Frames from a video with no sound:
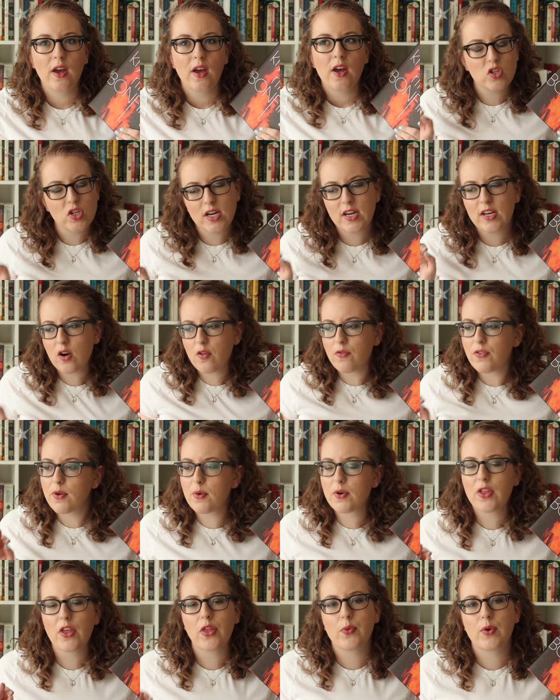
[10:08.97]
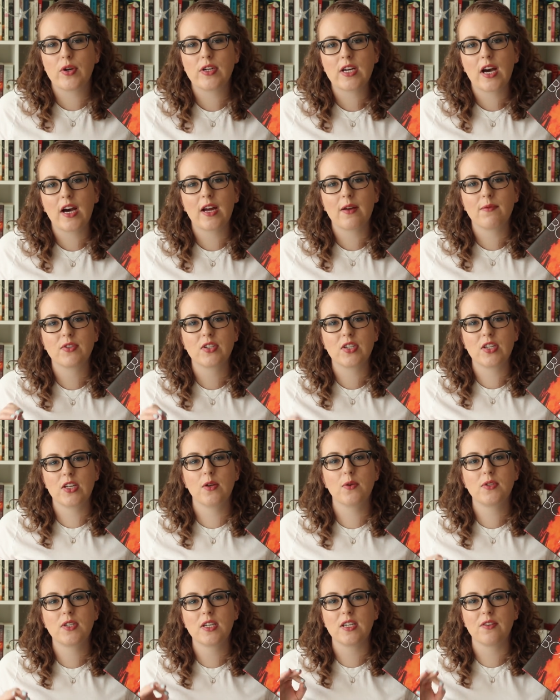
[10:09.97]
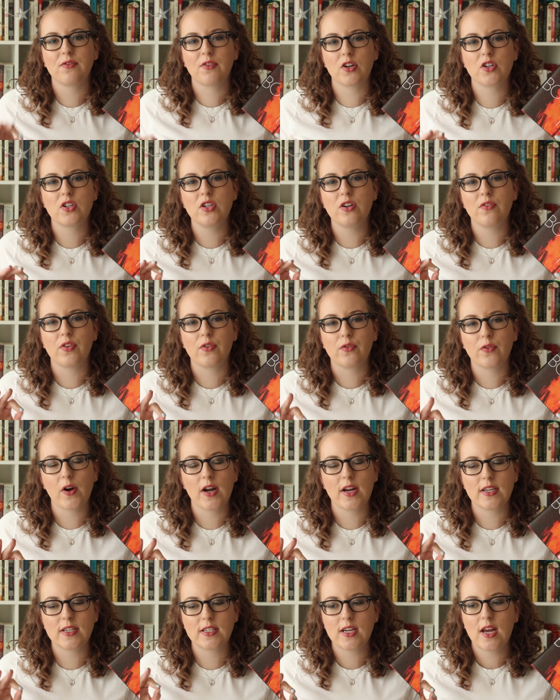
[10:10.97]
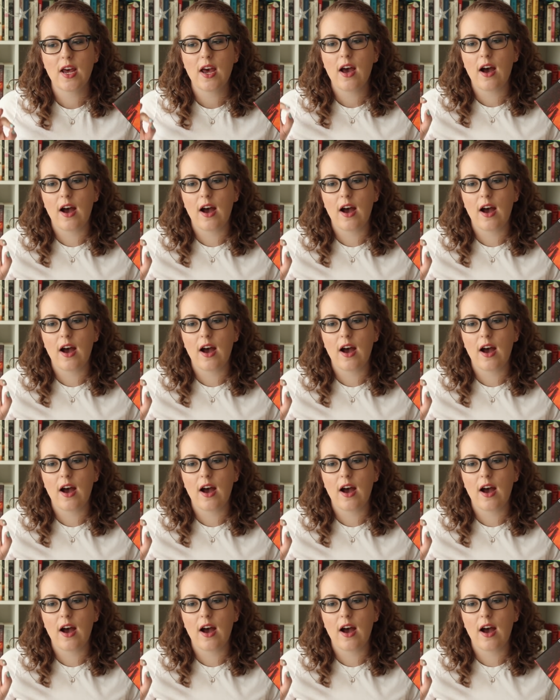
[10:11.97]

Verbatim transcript: She, no fewer than three times, uses a version of the phrase,